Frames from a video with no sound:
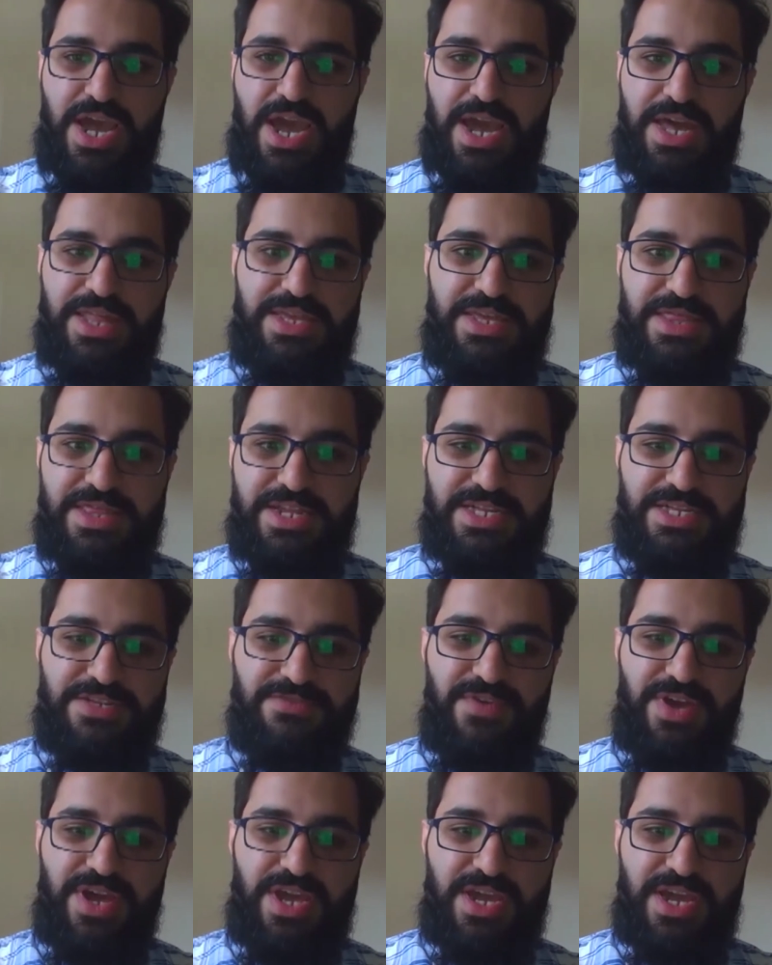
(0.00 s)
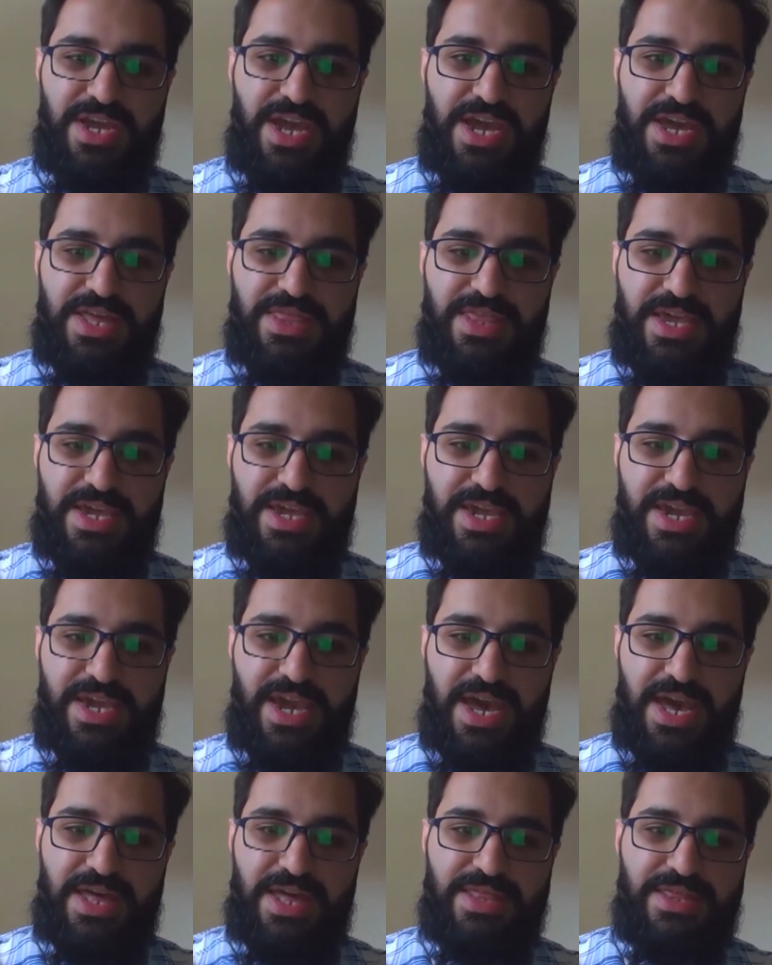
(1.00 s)
And in this way, they
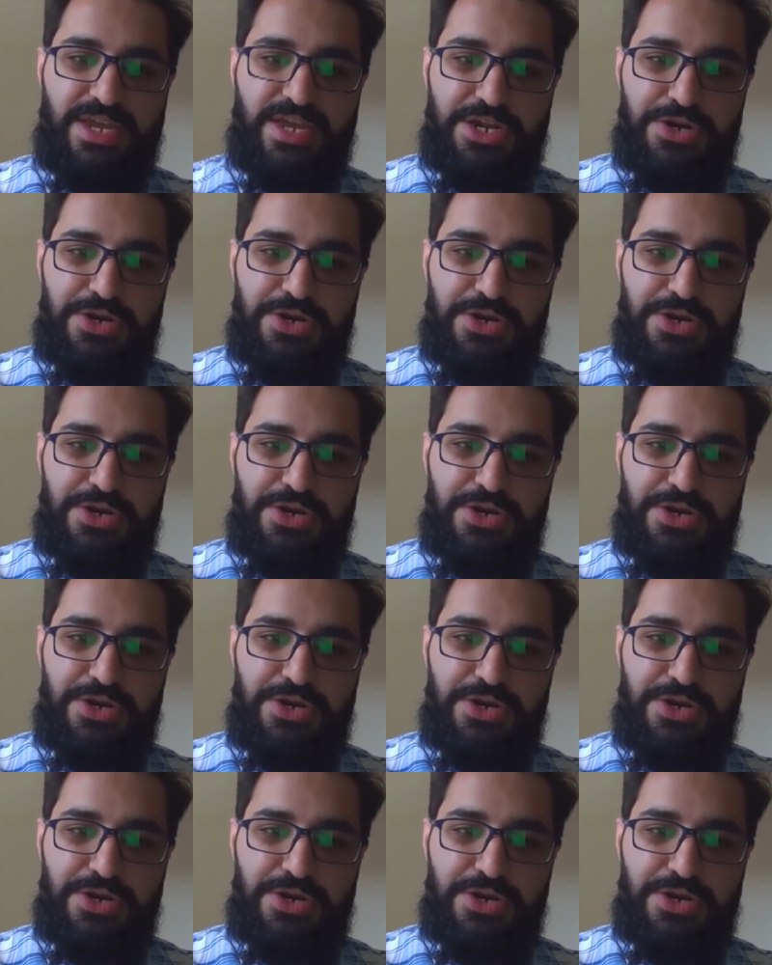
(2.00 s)
can